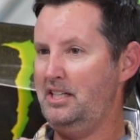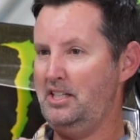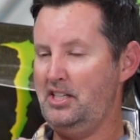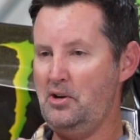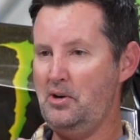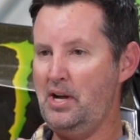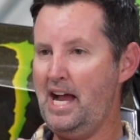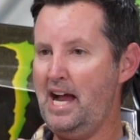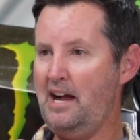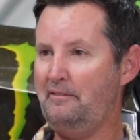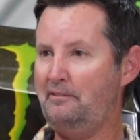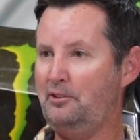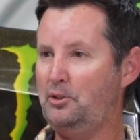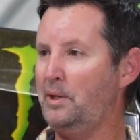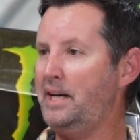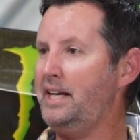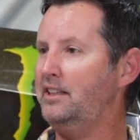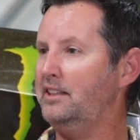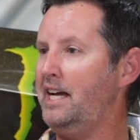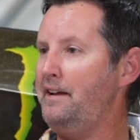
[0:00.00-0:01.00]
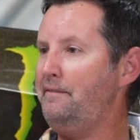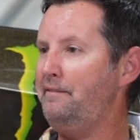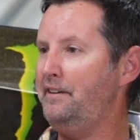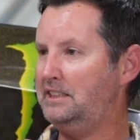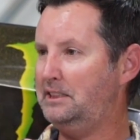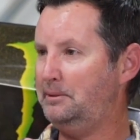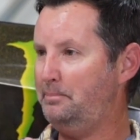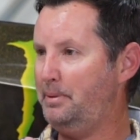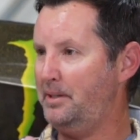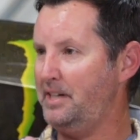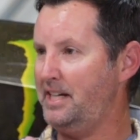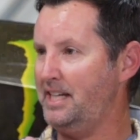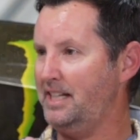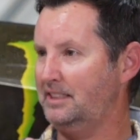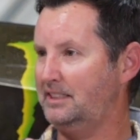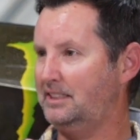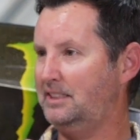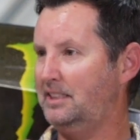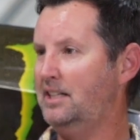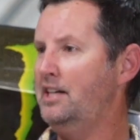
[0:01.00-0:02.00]
You have great life
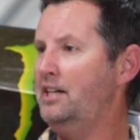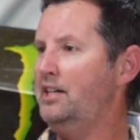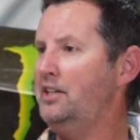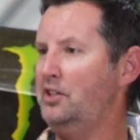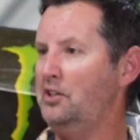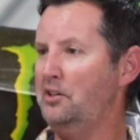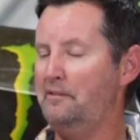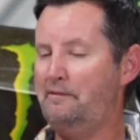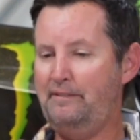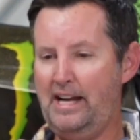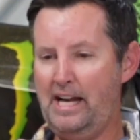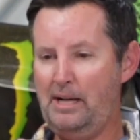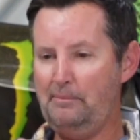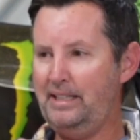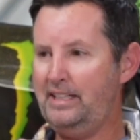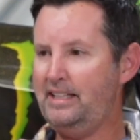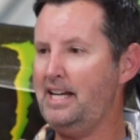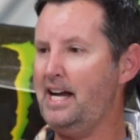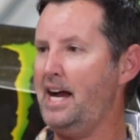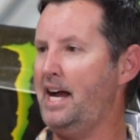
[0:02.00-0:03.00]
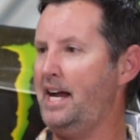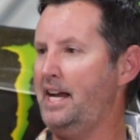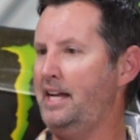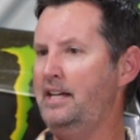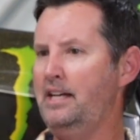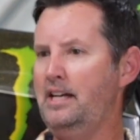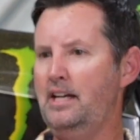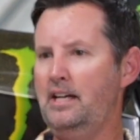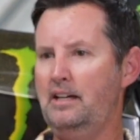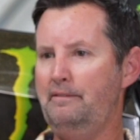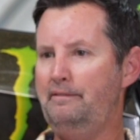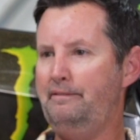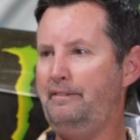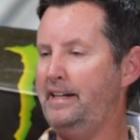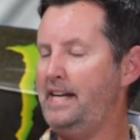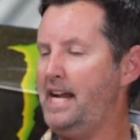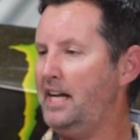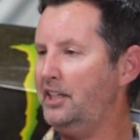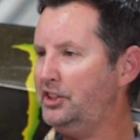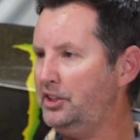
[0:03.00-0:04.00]
experience. You're a family guy.
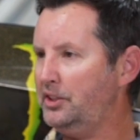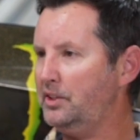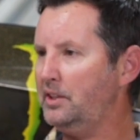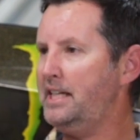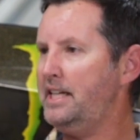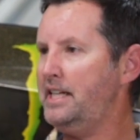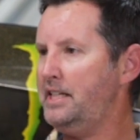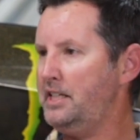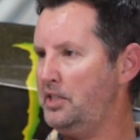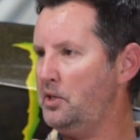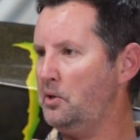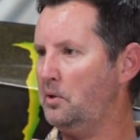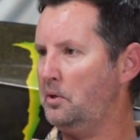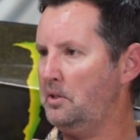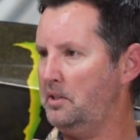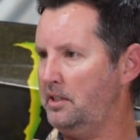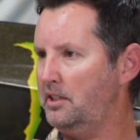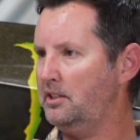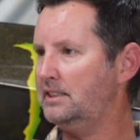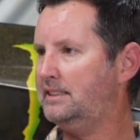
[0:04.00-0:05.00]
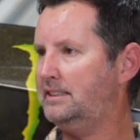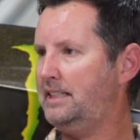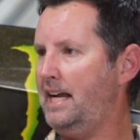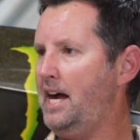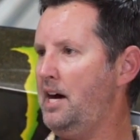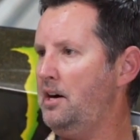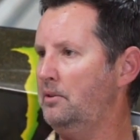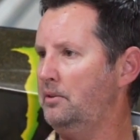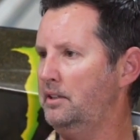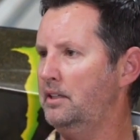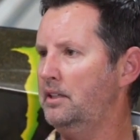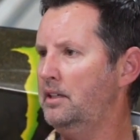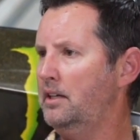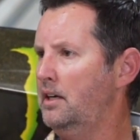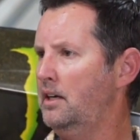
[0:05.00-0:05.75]
Financially, you're, you're sound.